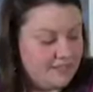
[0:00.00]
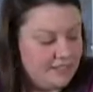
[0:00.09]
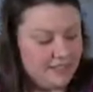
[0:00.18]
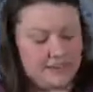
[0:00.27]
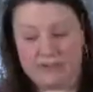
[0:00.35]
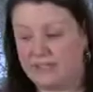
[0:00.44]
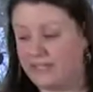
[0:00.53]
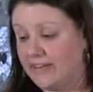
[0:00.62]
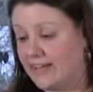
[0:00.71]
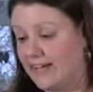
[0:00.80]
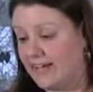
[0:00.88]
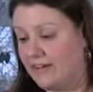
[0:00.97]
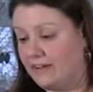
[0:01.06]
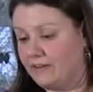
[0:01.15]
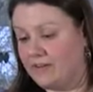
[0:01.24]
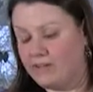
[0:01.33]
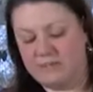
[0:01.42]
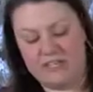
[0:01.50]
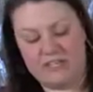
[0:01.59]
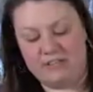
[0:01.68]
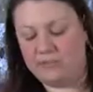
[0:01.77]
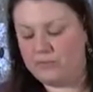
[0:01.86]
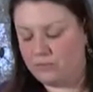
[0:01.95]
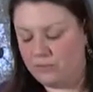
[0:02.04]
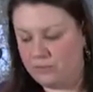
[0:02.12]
Go, and now I'm going to use,